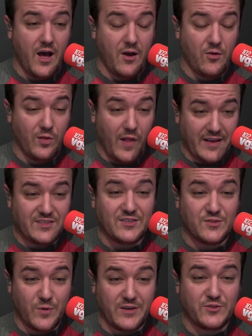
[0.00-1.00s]

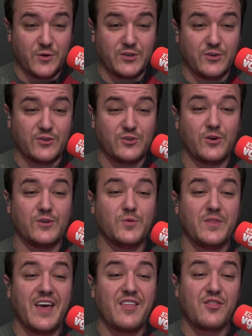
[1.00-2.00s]
license, registration, and insurance,
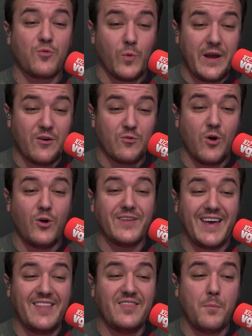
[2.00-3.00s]
with a
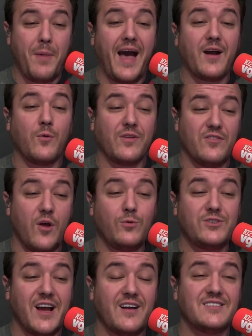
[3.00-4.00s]
3-year-old in the back with
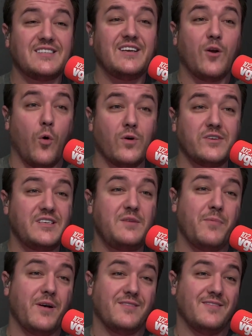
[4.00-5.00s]
no child seat or
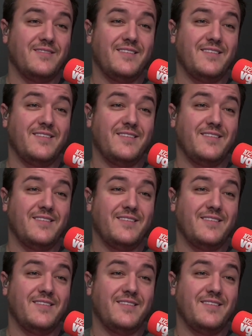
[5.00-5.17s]
seatbelt.